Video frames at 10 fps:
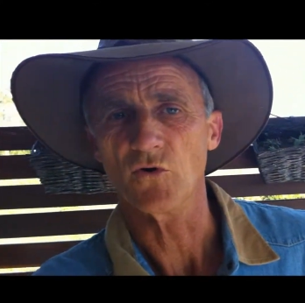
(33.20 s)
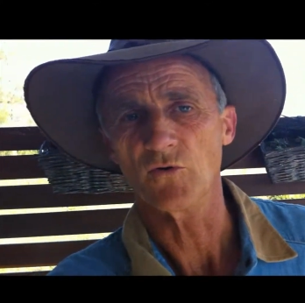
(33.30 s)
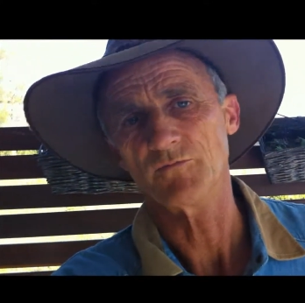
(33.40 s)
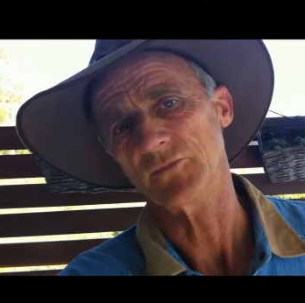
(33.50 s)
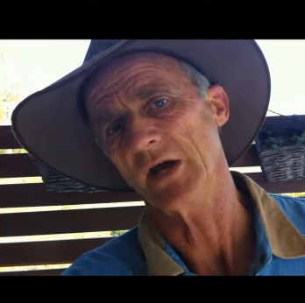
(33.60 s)

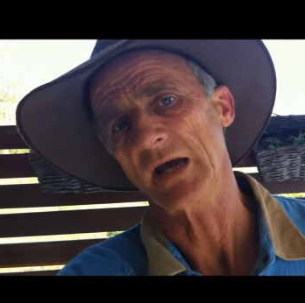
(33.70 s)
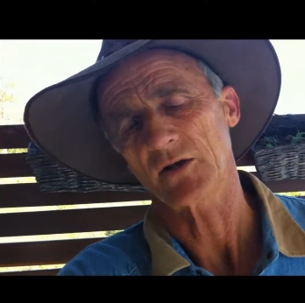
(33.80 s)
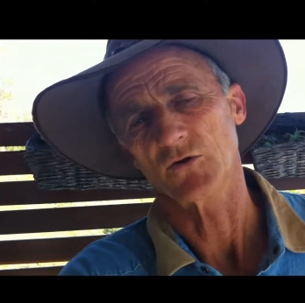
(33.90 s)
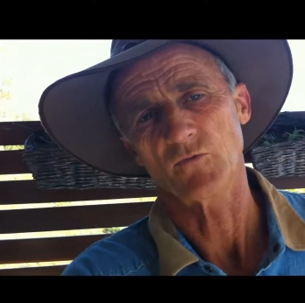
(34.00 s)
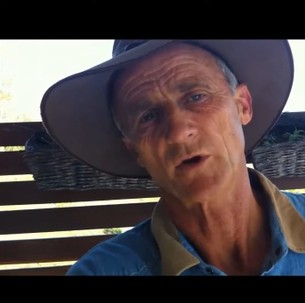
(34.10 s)
or
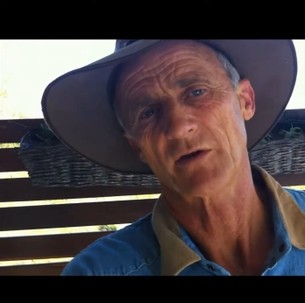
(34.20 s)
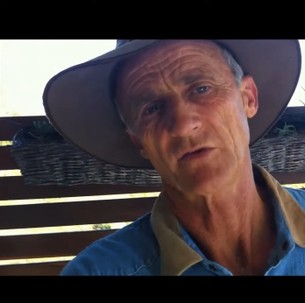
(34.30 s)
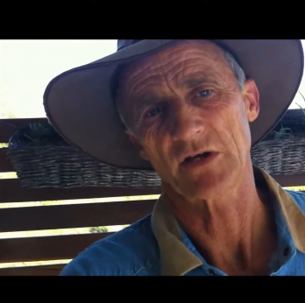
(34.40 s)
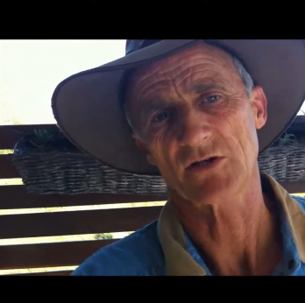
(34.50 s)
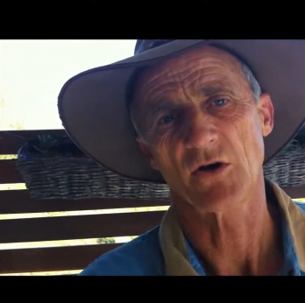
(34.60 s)
deck or
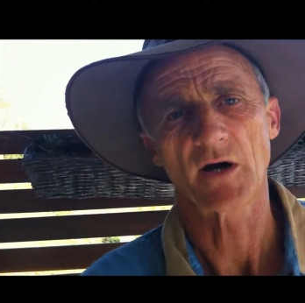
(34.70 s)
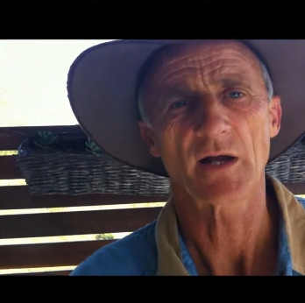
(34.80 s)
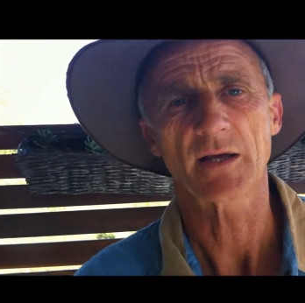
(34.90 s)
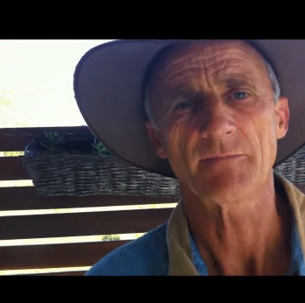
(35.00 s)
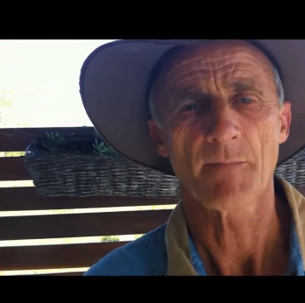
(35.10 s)
whatever you're
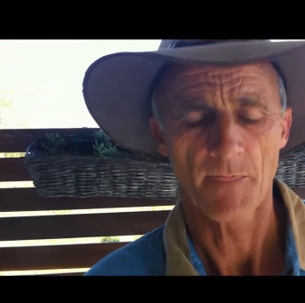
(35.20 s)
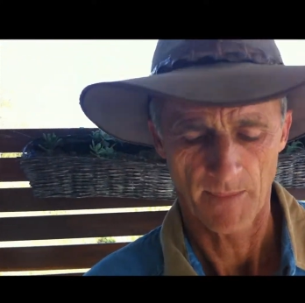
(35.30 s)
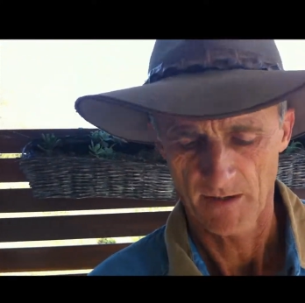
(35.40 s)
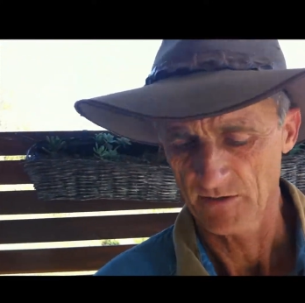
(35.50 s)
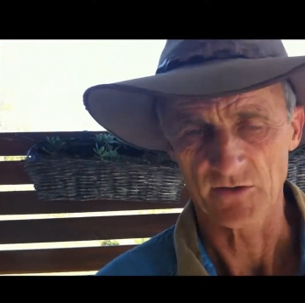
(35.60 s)
tiling,
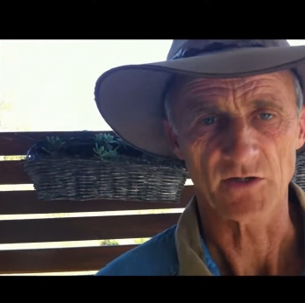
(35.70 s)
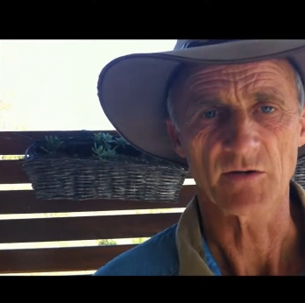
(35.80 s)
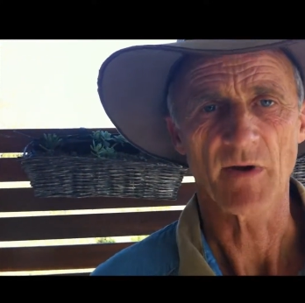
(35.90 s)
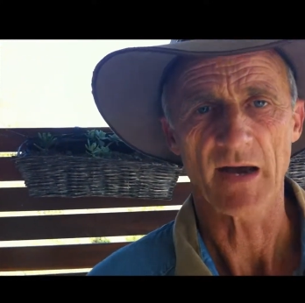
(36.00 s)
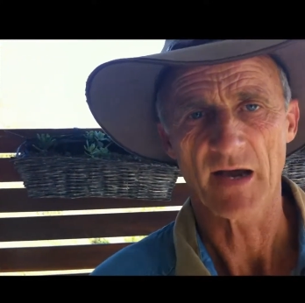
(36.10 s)

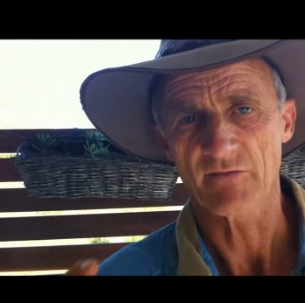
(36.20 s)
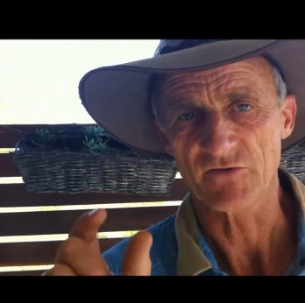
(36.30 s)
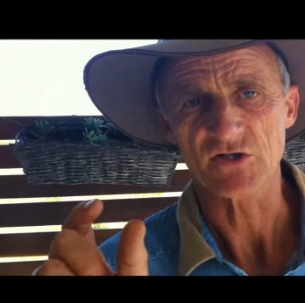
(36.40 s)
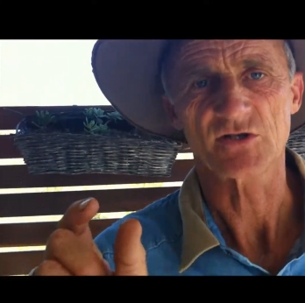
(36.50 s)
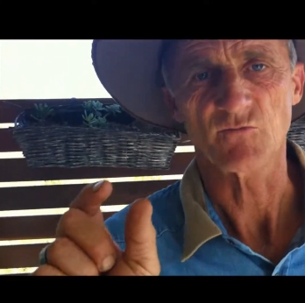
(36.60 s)
that you may
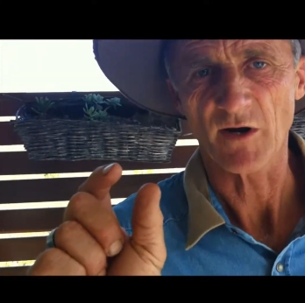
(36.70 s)
have just